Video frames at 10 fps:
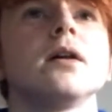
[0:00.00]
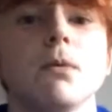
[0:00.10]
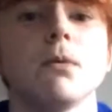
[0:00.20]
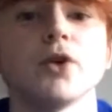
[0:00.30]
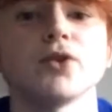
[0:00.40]

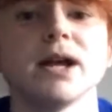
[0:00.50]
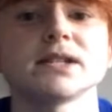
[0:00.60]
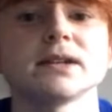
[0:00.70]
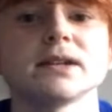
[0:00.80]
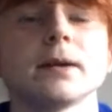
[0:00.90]
Back into
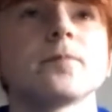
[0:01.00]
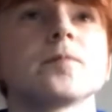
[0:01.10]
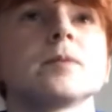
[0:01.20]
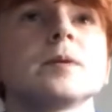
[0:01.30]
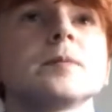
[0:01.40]
Mahrez.
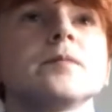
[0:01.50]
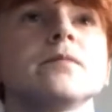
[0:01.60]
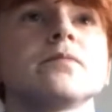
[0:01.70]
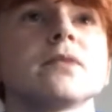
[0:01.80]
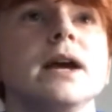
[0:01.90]

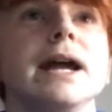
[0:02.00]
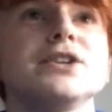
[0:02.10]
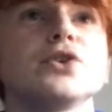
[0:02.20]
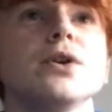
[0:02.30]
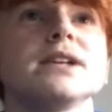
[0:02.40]

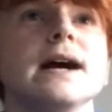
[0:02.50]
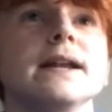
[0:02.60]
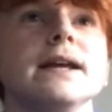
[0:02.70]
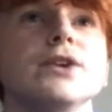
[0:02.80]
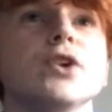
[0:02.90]
Into
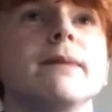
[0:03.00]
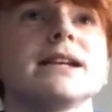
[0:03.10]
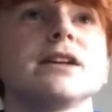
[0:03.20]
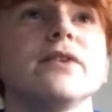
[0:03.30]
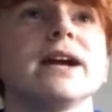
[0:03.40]
Gundogan here,
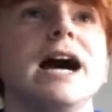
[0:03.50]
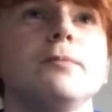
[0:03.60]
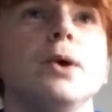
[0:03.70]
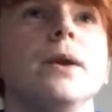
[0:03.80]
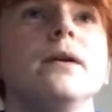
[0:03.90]
trying to make something
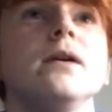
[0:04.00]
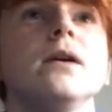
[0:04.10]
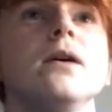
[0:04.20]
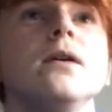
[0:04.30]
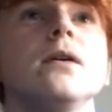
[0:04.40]
happen.
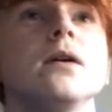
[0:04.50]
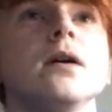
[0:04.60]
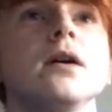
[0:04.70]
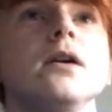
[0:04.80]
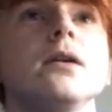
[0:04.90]

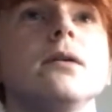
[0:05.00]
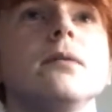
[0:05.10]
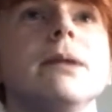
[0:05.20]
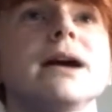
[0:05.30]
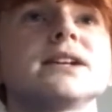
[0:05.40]

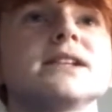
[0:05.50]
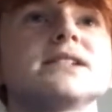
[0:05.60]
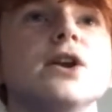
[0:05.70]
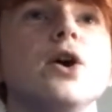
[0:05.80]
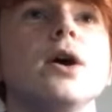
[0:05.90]
Back to
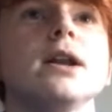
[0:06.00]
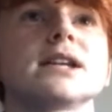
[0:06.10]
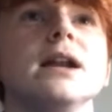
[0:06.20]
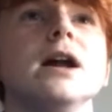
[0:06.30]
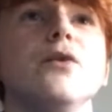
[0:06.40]
Cancelo, and there's a
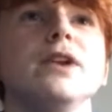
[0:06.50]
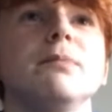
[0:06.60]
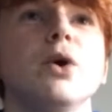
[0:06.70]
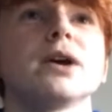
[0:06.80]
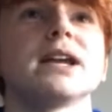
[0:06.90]
lovely
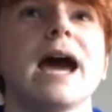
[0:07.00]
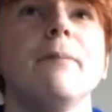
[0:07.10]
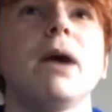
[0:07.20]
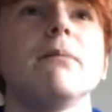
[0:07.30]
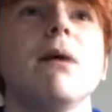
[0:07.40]
block again
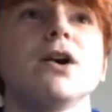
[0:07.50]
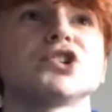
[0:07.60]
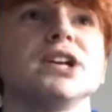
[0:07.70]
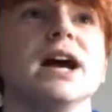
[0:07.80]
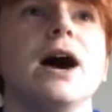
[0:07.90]
by
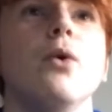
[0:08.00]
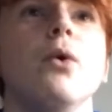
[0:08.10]
Martial.